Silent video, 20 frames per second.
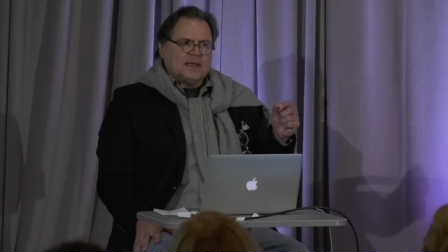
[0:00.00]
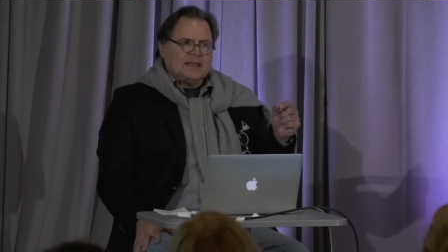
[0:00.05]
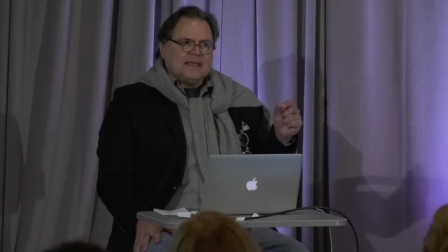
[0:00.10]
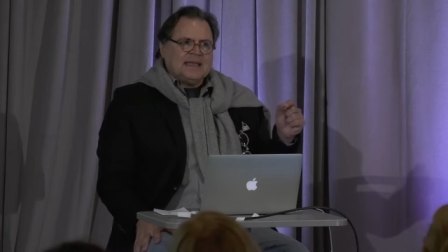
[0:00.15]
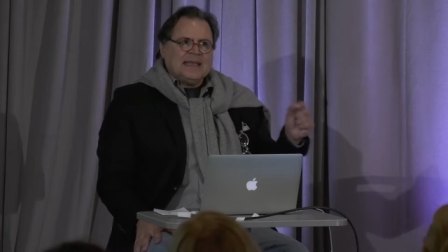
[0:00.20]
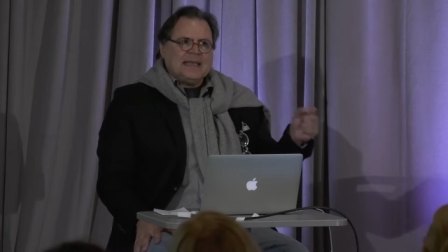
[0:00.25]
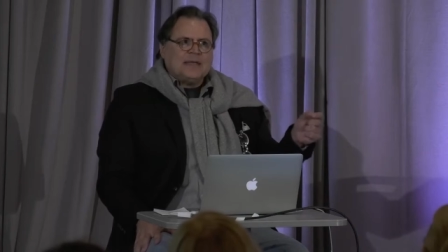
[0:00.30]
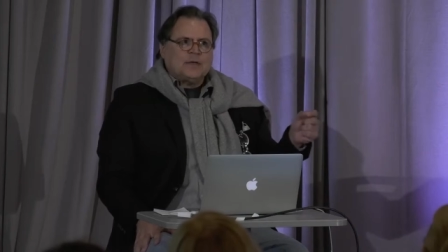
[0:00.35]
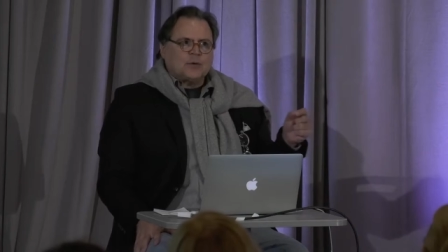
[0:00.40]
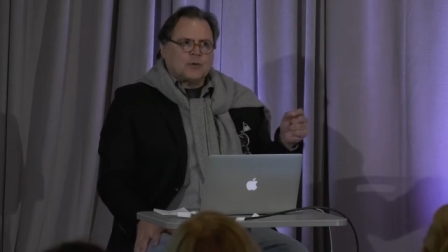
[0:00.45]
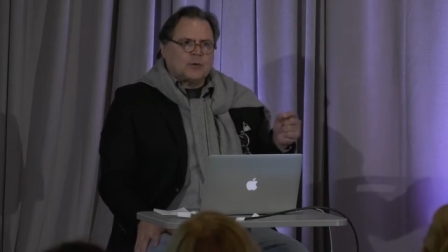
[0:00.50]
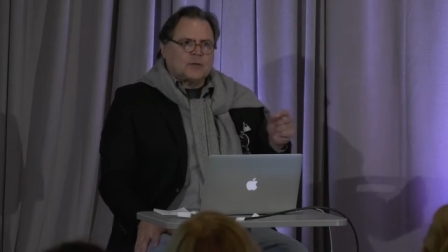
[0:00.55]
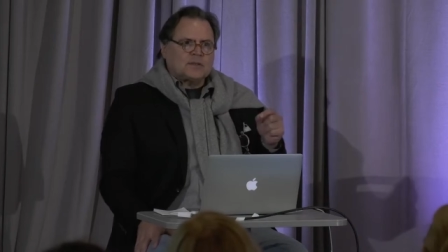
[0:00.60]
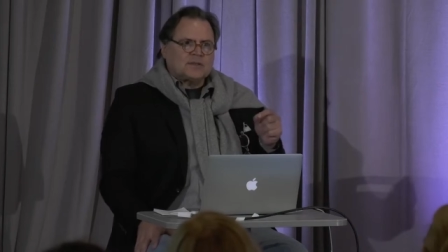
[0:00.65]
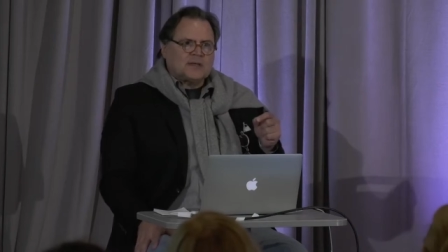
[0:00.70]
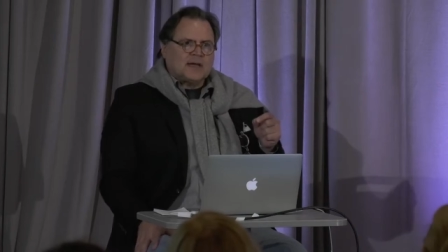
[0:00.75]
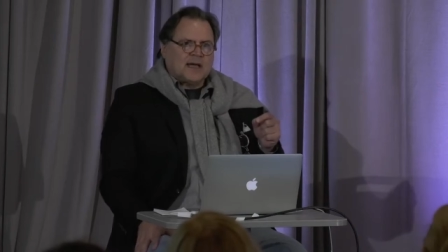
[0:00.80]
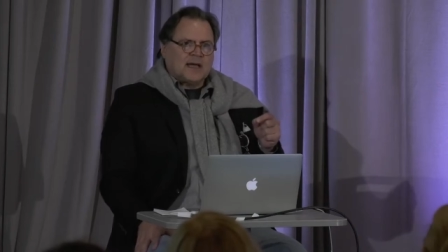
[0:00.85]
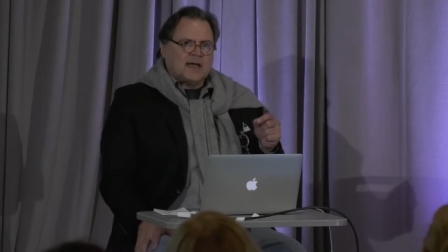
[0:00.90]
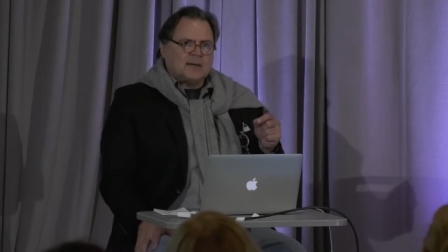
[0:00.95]
need or a
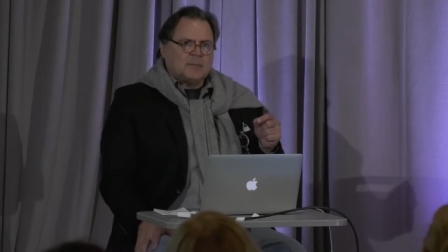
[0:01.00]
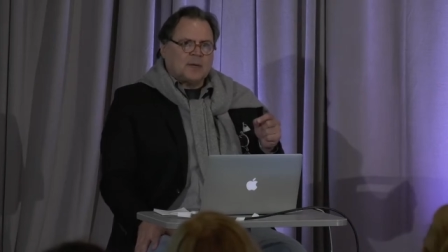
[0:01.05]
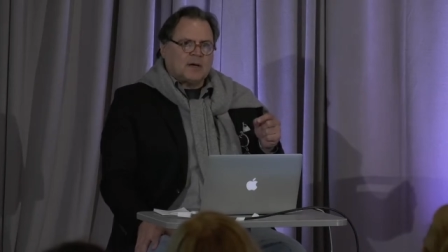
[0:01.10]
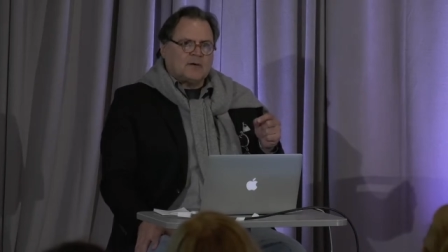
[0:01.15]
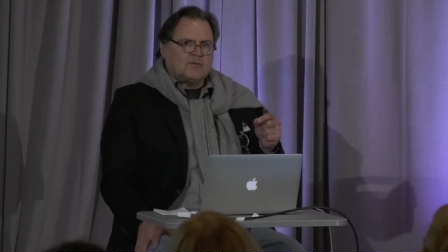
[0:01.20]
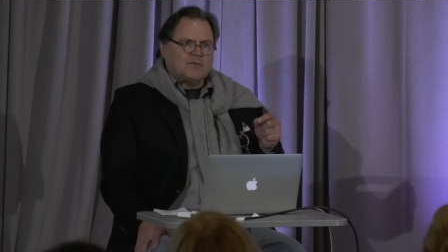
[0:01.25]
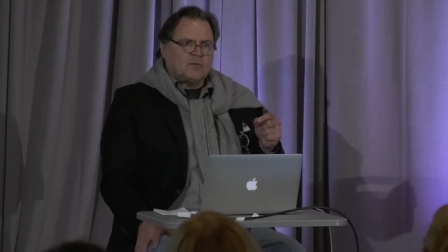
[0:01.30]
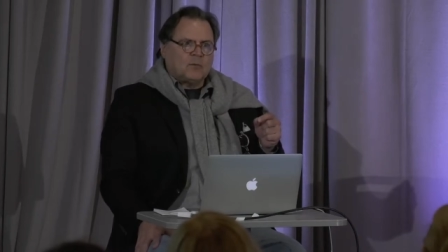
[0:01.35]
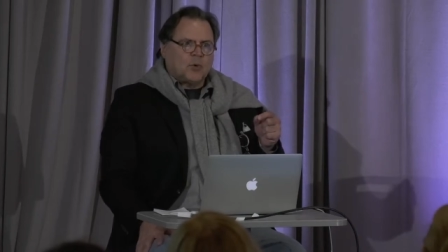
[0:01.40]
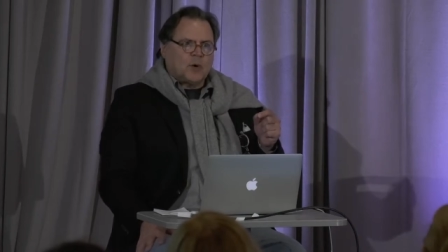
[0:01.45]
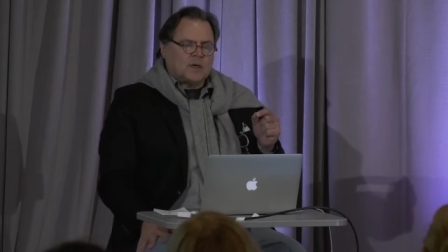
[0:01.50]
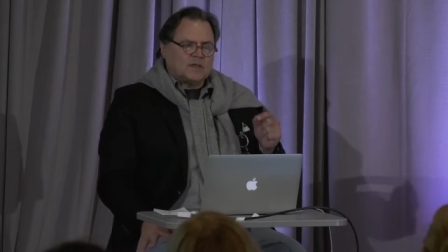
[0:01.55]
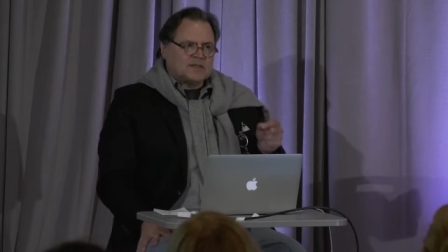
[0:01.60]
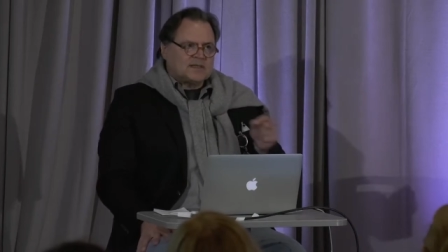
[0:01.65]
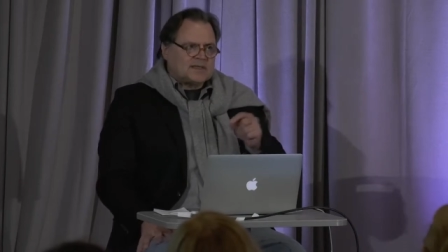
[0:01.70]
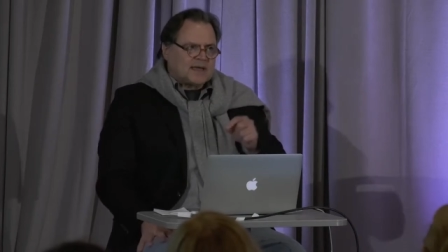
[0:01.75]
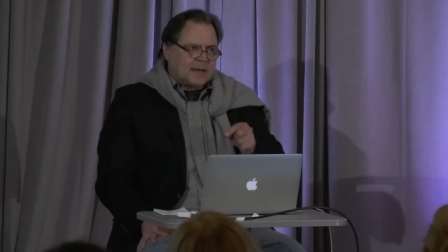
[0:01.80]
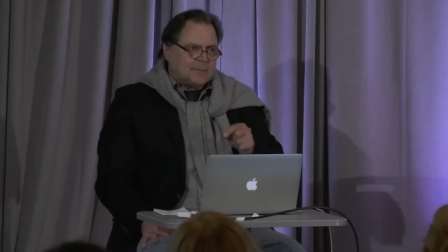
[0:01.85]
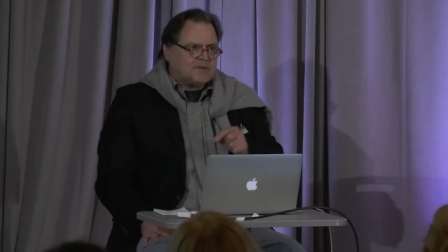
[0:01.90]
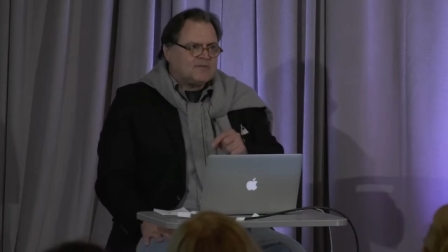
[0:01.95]
time of want.
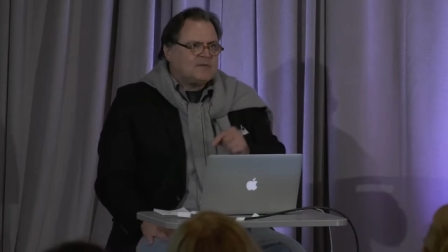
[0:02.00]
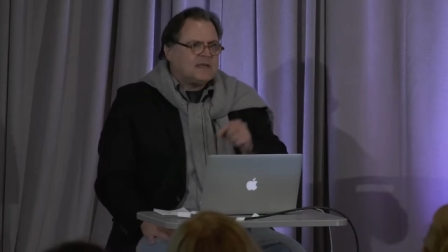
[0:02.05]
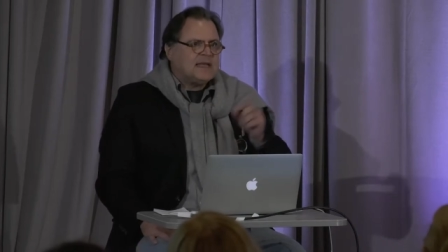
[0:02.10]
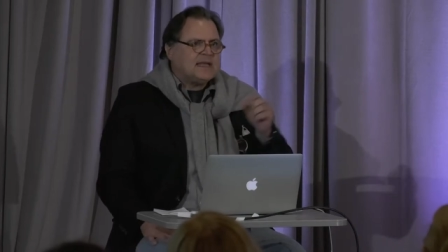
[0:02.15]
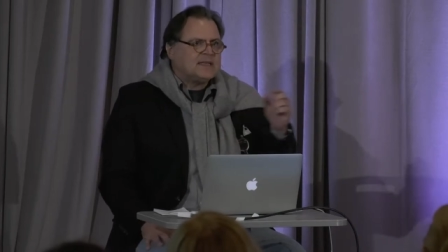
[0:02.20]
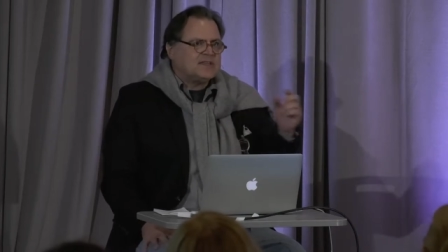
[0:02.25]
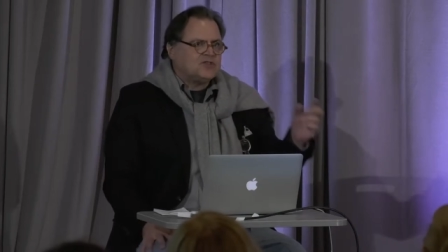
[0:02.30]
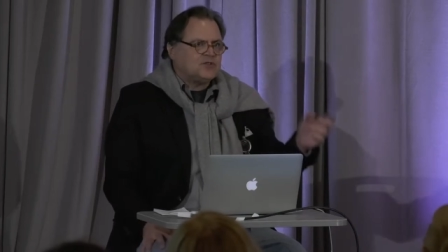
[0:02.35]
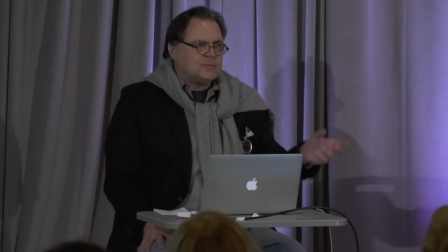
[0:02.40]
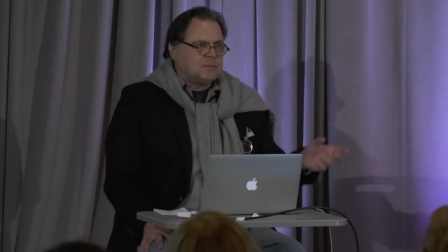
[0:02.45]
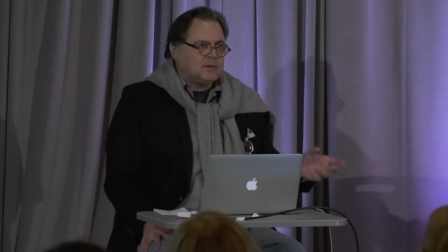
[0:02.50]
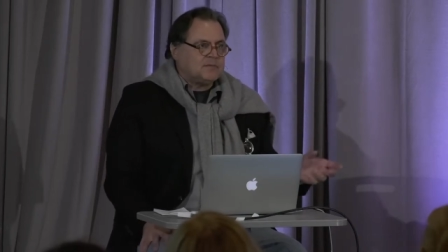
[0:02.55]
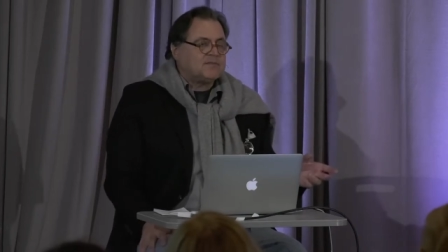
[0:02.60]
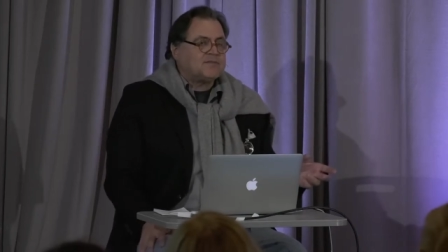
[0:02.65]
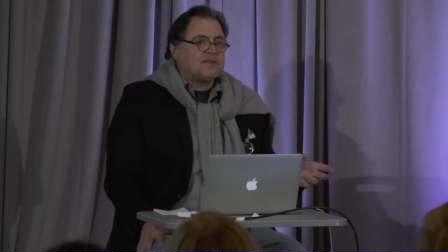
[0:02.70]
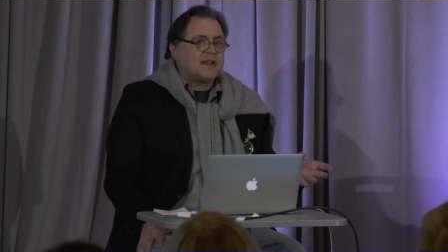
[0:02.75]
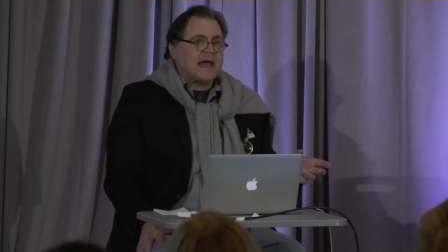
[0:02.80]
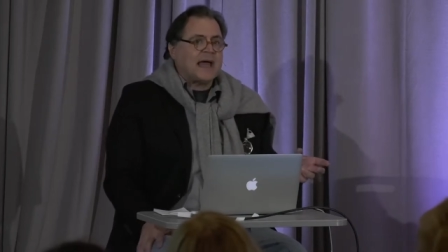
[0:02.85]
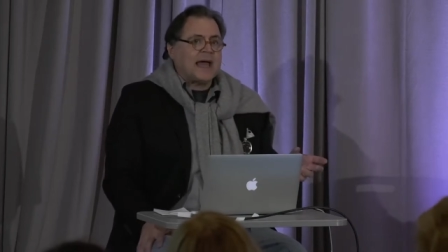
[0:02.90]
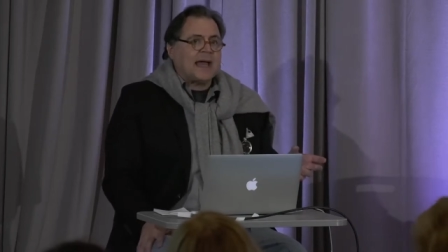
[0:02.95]
A time of need is you've been
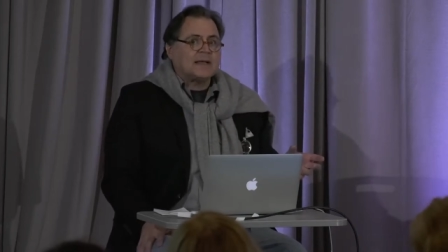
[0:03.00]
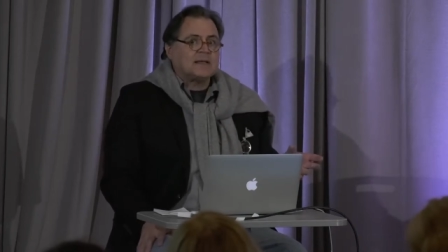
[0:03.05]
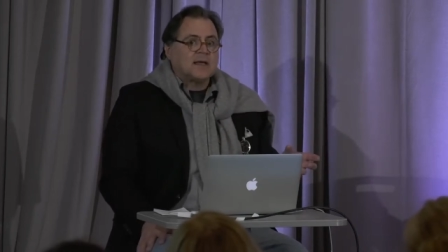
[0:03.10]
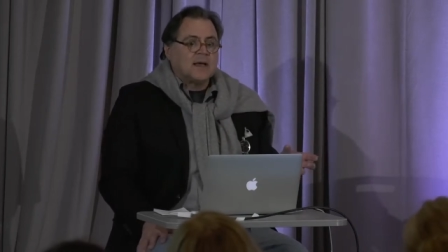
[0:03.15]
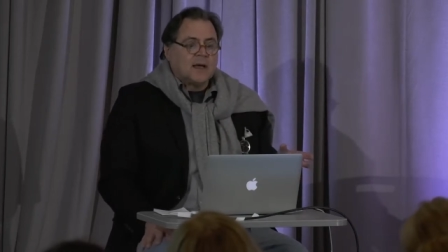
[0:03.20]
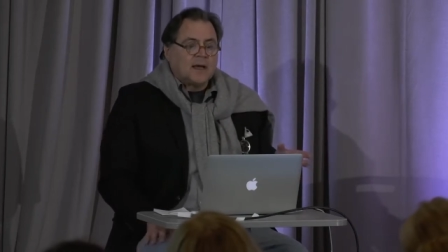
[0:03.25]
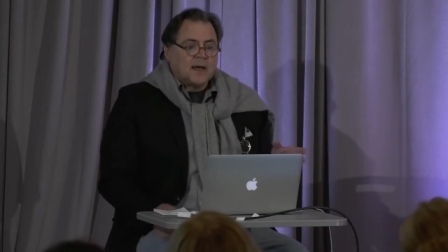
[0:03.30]
flagged,